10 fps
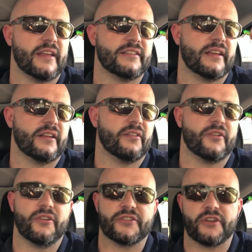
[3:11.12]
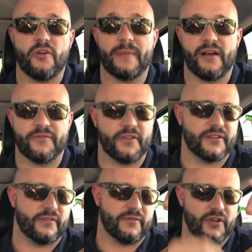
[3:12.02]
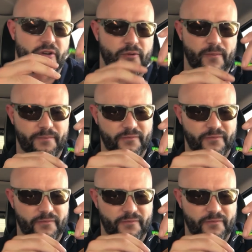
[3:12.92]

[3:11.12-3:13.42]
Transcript: to get a little scope out for this review